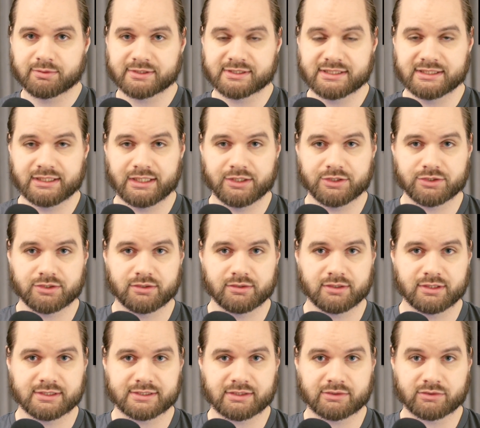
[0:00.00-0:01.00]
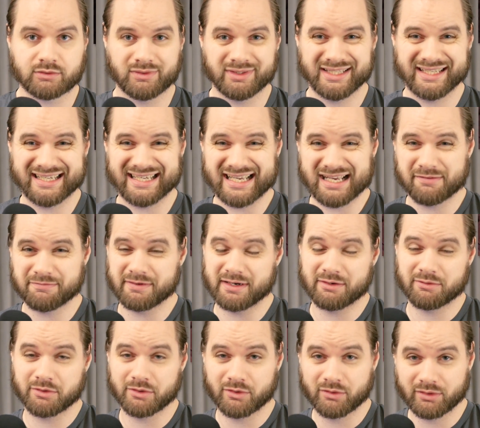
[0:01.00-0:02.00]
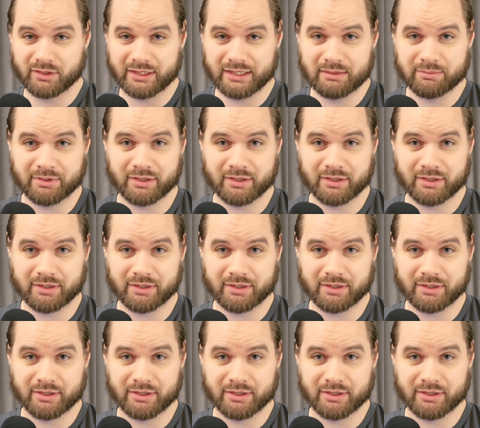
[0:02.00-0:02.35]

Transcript: presentation because I was only a half an hour early.